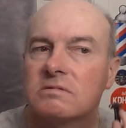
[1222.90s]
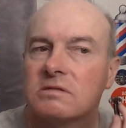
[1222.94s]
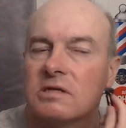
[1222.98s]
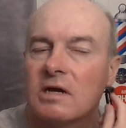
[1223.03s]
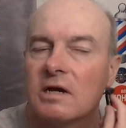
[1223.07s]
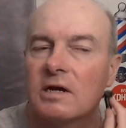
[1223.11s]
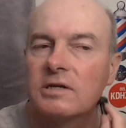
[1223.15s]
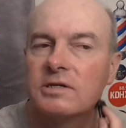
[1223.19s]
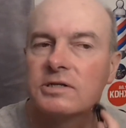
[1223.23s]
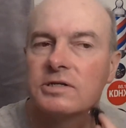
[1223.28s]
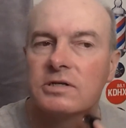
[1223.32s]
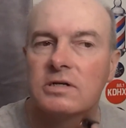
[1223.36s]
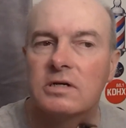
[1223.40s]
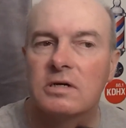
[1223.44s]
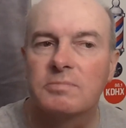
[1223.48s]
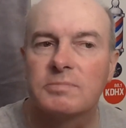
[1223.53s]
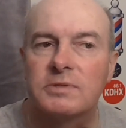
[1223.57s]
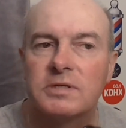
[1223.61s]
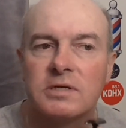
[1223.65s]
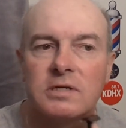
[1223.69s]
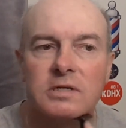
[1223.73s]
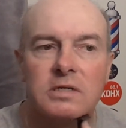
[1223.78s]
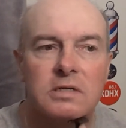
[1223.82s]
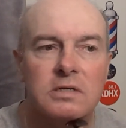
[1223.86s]

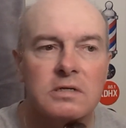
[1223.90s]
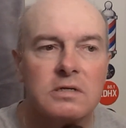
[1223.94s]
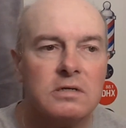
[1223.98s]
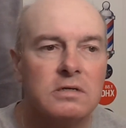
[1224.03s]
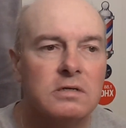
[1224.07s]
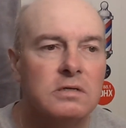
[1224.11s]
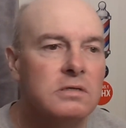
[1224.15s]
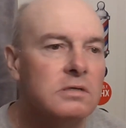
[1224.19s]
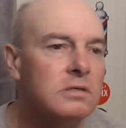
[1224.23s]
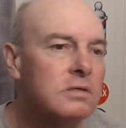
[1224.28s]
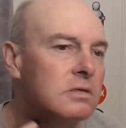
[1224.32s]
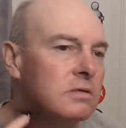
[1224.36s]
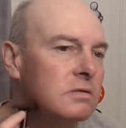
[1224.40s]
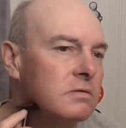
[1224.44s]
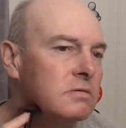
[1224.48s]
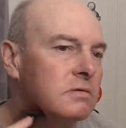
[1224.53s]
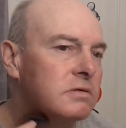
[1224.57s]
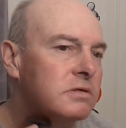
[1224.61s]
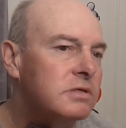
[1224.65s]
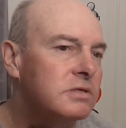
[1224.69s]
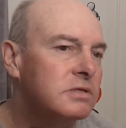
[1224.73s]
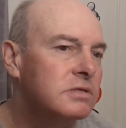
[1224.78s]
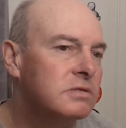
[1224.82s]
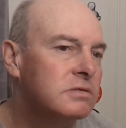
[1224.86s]
touch-ups, I guess,
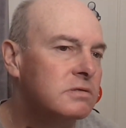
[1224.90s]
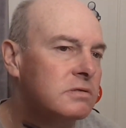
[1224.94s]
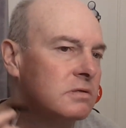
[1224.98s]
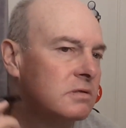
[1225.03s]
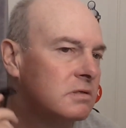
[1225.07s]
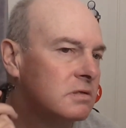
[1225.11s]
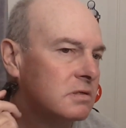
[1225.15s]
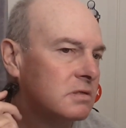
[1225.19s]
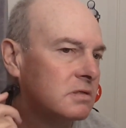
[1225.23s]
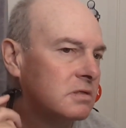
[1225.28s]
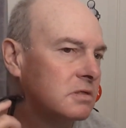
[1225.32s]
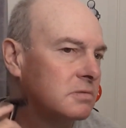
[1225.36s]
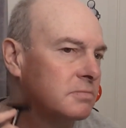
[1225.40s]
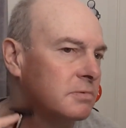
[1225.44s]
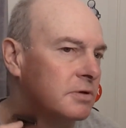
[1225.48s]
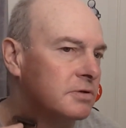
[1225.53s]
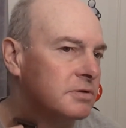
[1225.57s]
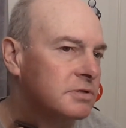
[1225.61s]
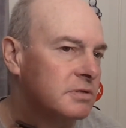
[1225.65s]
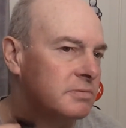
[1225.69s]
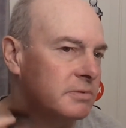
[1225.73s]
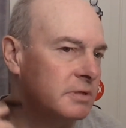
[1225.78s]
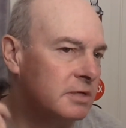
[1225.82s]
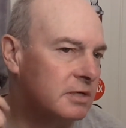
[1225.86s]
which is
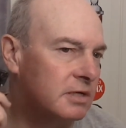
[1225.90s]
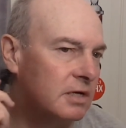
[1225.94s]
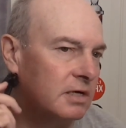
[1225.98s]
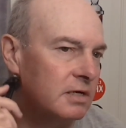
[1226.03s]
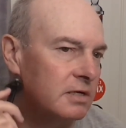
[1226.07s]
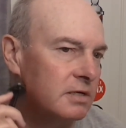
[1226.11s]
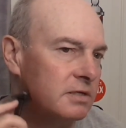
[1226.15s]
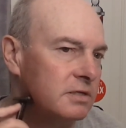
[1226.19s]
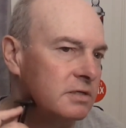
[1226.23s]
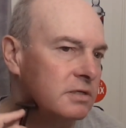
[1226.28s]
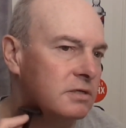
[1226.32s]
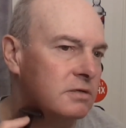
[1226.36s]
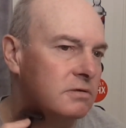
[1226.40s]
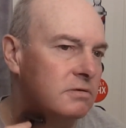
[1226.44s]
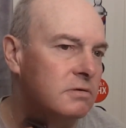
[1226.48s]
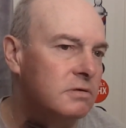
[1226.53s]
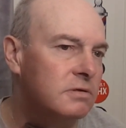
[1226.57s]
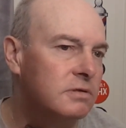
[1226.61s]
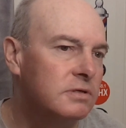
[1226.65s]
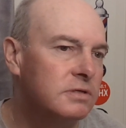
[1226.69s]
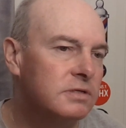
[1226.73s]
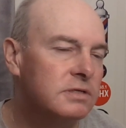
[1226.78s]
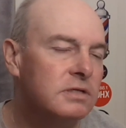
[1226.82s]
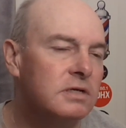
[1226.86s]
supposed to be kind of two
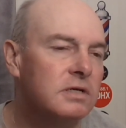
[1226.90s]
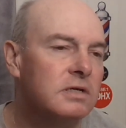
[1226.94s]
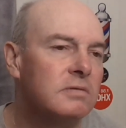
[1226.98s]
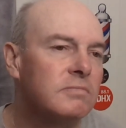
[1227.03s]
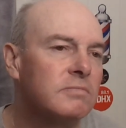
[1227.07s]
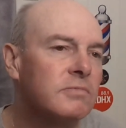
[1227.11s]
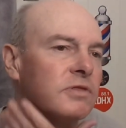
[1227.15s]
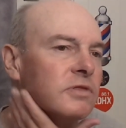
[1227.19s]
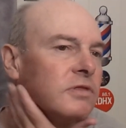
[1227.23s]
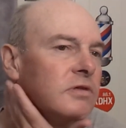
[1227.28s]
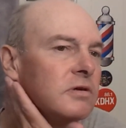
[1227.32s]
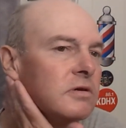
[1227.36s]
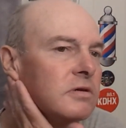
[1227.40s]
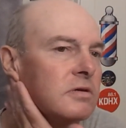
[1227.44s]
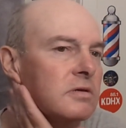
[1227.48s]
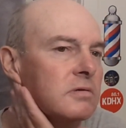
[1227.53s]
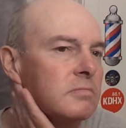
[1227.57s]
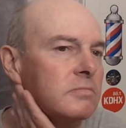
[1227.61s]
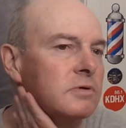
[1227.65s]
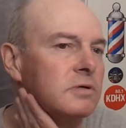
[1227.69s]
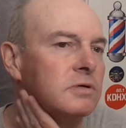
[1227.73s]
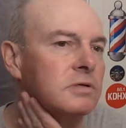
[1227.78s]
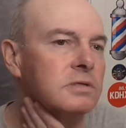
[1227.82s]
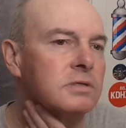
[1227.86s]
of the same
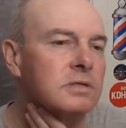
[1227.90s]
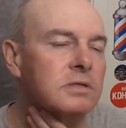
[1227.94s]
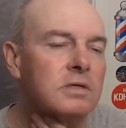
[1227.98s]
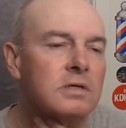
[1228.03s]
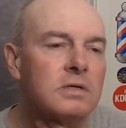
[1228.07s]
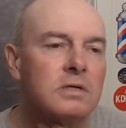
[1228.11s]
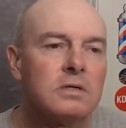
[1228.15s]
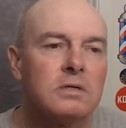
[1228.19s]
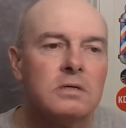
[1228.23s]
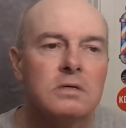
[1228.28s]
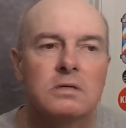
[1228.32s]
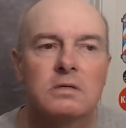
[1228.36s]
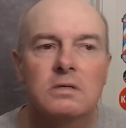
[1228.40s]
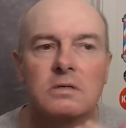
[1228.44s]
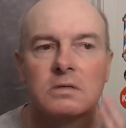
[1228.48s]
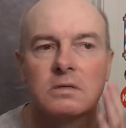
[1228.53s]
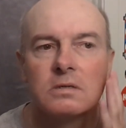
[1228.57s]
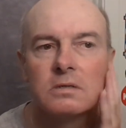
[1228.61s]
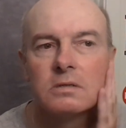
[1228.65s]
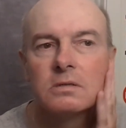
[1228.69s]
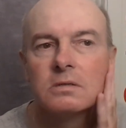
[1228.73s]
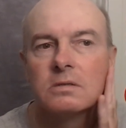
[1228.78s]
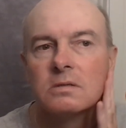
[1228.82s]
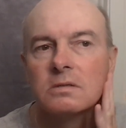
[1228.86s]
thing, but
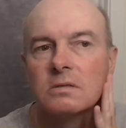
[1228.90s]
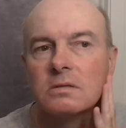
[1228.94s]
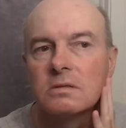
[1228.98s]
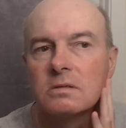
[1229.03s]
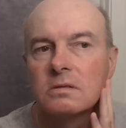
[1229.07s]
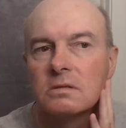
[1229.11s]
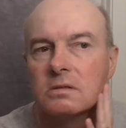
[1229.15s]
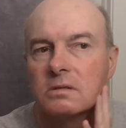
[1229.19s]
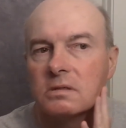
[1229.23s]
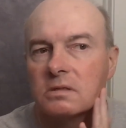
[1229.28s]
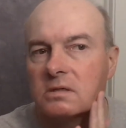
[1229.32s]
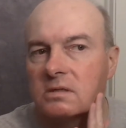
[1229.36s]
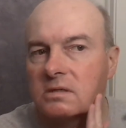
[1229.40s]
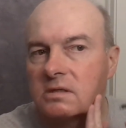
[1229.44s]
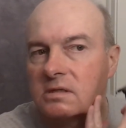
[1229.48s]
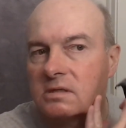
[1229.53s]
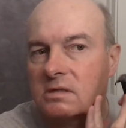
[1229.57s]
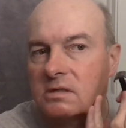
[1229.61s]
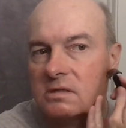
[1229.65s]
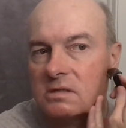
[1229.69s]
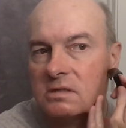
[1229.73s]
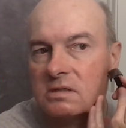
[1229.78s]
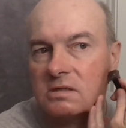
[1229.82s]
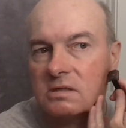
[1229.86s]

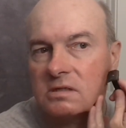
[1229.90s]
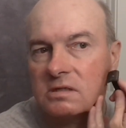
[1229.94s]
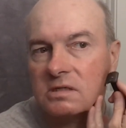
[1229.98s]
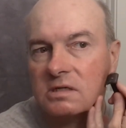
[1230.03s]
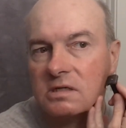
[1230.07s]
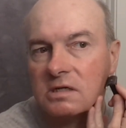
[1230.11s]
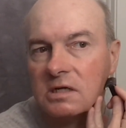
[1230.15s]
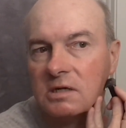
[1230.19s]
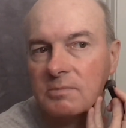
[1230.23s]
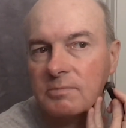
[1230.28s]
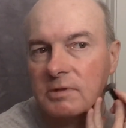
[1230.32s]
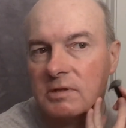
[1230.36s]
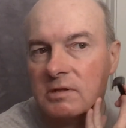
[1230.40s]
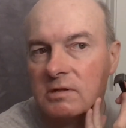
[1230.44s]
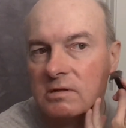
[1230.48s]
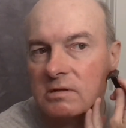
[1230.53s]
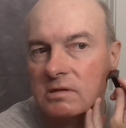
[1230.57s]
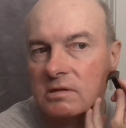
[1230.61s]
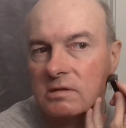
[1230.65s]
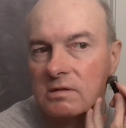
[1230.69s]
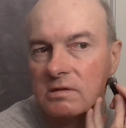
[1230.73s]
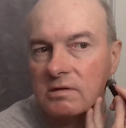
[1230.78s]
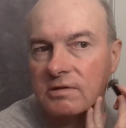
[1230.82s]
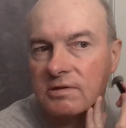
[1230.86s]
let's see, just a couple
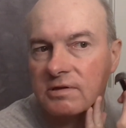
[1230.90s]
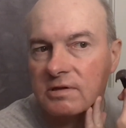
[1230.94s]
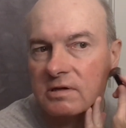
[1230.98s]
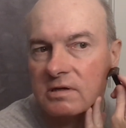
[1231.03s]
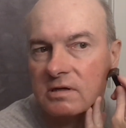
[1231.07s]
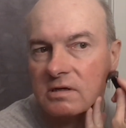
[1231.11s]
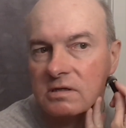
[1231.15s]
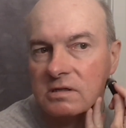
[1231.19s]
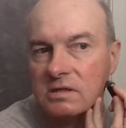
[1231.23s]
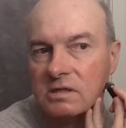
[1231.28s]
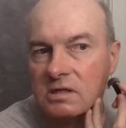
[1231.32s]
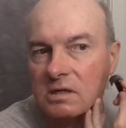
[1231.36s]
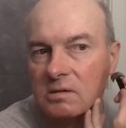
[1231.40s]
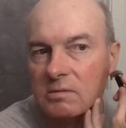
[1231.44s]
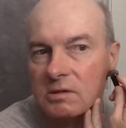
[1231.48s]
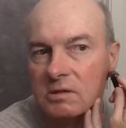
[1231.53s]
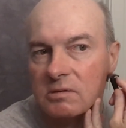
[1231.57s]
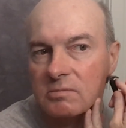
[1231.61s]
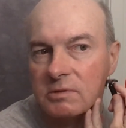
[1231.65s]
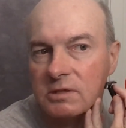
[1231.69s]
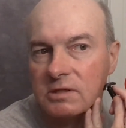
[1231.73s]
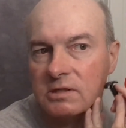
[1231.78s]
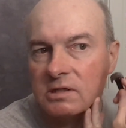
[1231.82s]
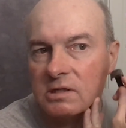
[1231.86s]
of little things and I'm going
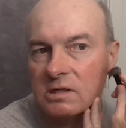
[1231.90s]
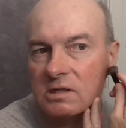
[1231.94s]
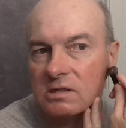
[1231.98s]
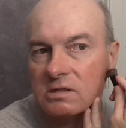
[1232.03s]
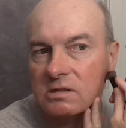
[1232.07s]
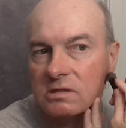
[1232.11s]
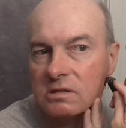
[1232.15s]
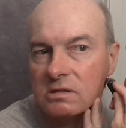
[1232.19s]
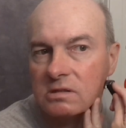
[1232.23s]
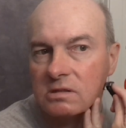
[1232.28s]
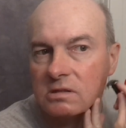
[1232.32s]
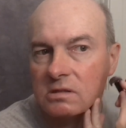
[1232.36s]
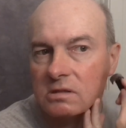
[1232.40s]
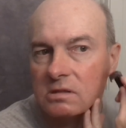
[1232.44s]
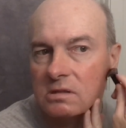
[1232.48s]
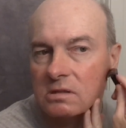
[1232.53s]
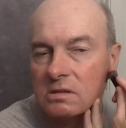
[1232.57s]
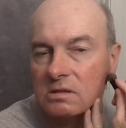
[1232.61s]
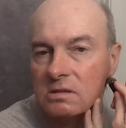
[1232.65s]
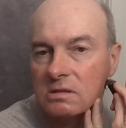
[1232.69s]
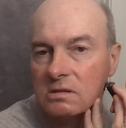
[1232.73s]
to be done here.